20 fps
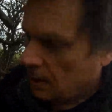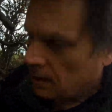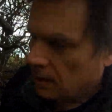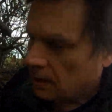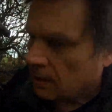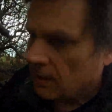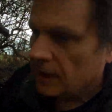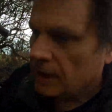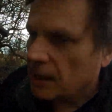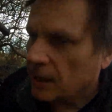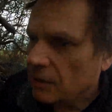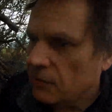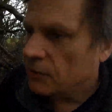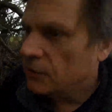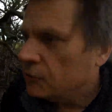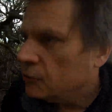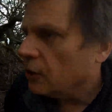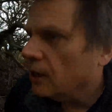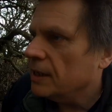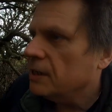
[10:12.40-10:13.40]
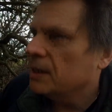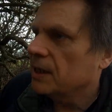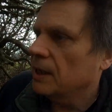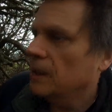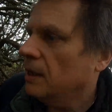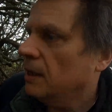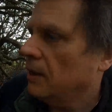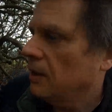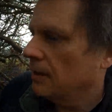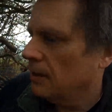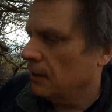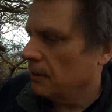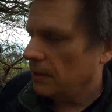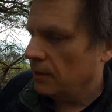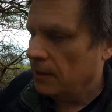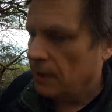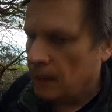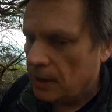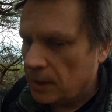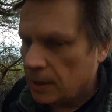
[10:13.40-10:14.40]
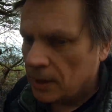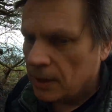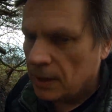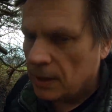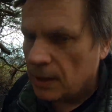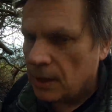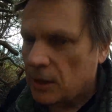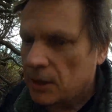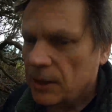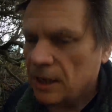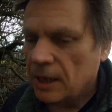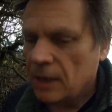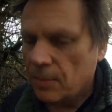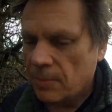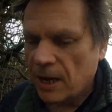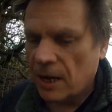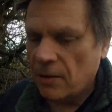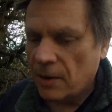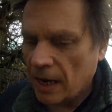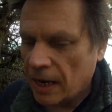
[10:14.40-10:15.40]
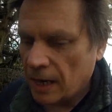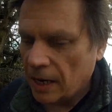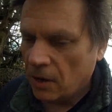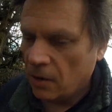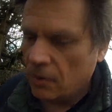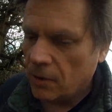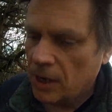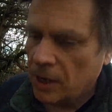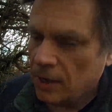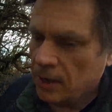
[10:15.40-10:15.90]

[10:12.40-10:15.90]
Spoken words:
I even tried to think about how